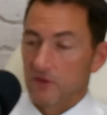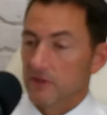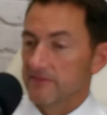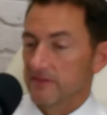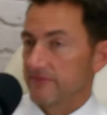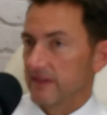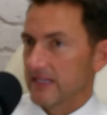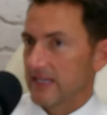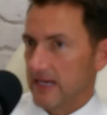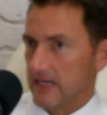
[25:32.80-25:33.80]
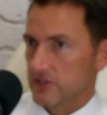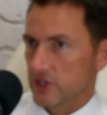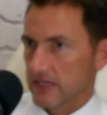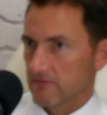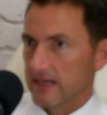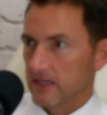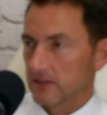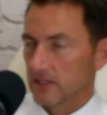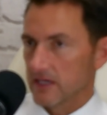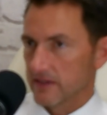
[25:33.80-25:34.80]
Or even if it can generate a
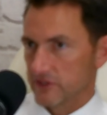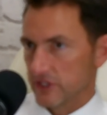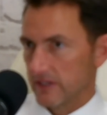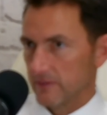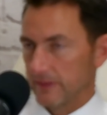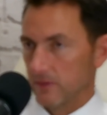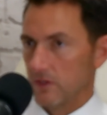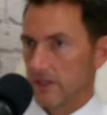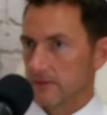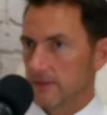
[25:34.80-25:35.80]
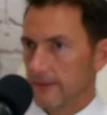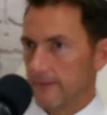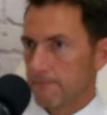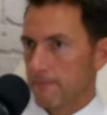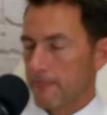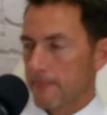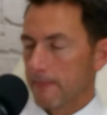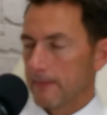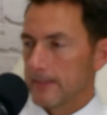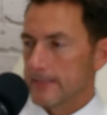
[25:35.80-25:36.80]
lot of GLP-1,
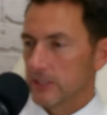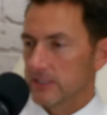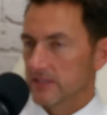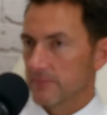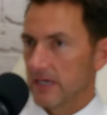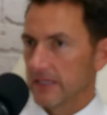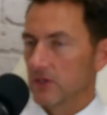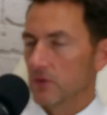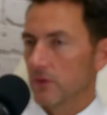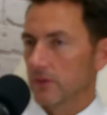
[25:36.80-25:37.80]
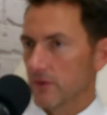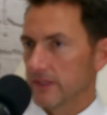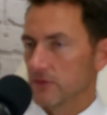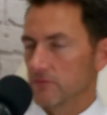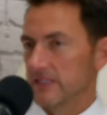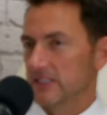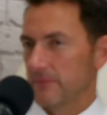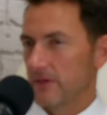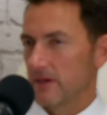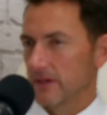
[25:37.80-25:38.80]
is the body going to
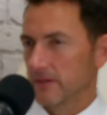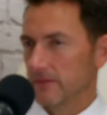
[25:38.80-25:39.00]
respond?